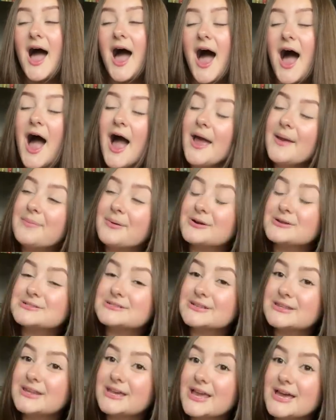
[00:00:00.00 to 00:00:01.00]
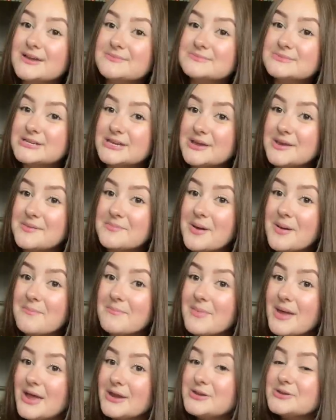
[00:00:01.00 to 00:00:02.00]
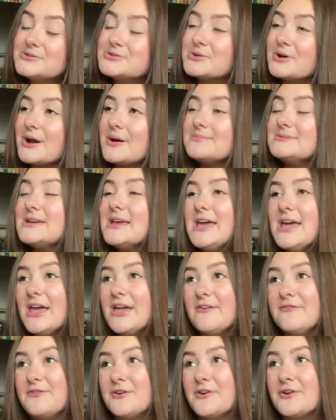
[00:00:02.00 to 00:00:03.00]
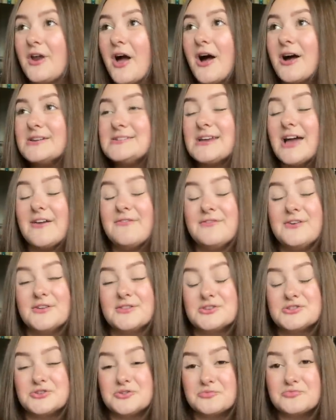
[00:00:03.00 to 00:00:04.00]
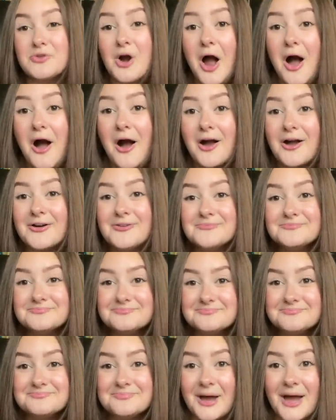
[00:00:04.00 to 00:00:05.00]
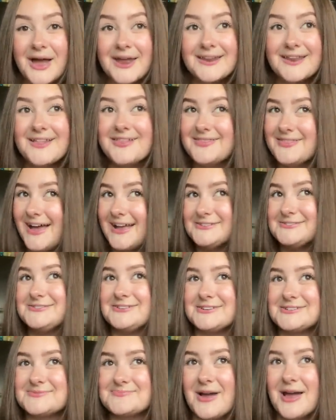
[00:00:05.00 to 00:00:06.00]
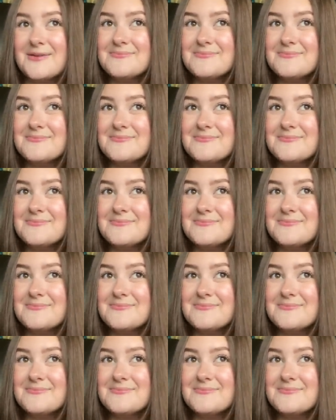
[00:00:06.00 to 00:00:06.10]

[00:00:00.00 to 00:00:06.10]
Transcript: I personally am team manuscript. If you're not, I feel that you're wrong, but that's just my